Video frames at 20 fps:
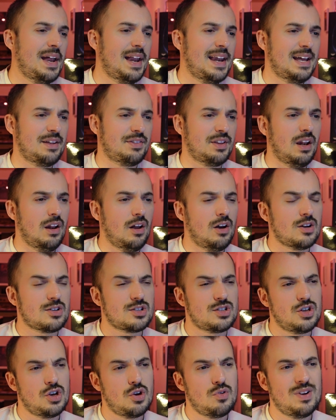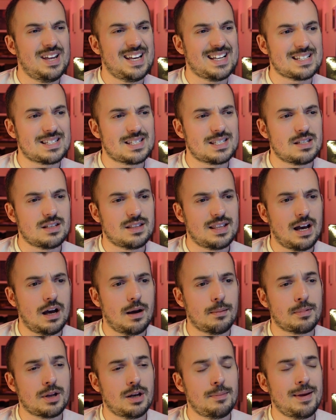Now, the last units that
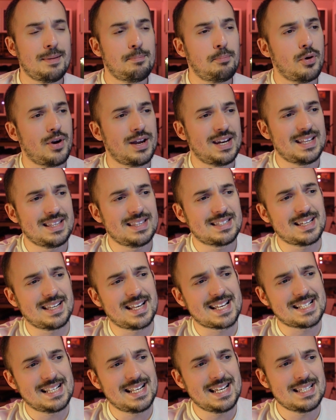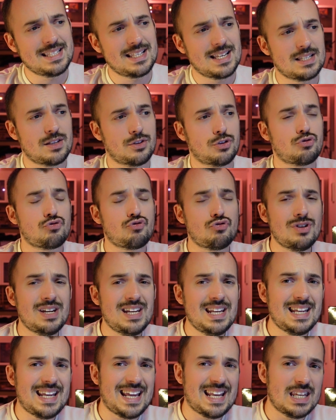I'm going to be putting into this list is
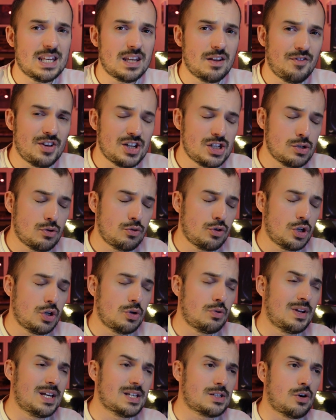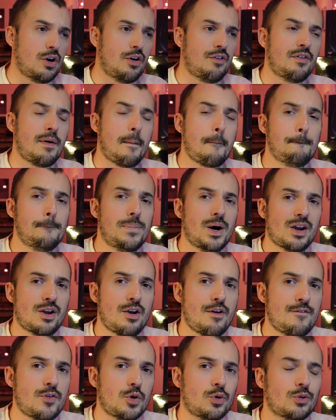3 individual units of
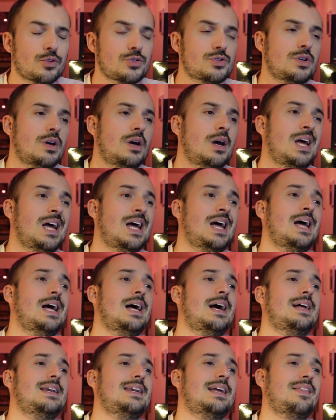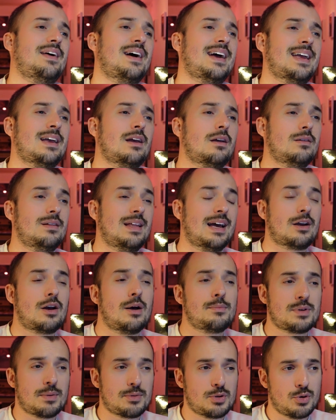Biovores. Now, that
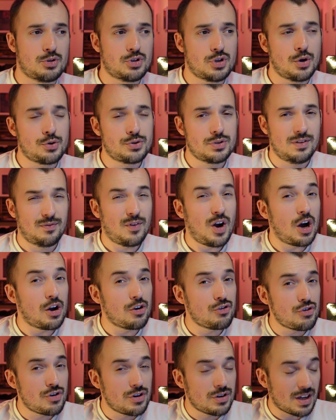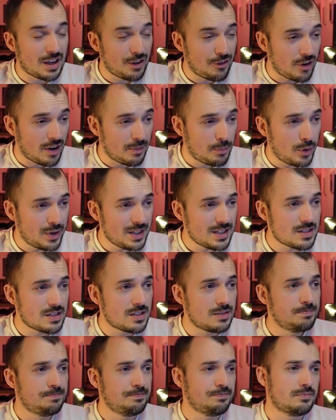comes up to a total of 195
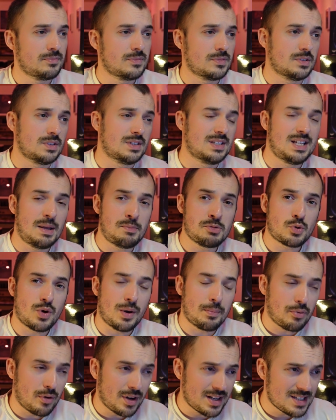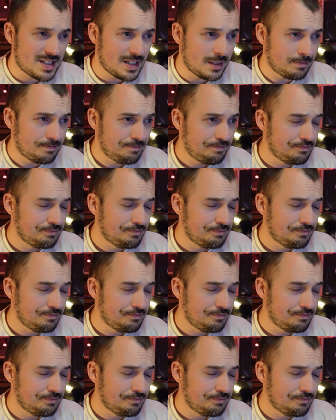points. Seems quite pricey.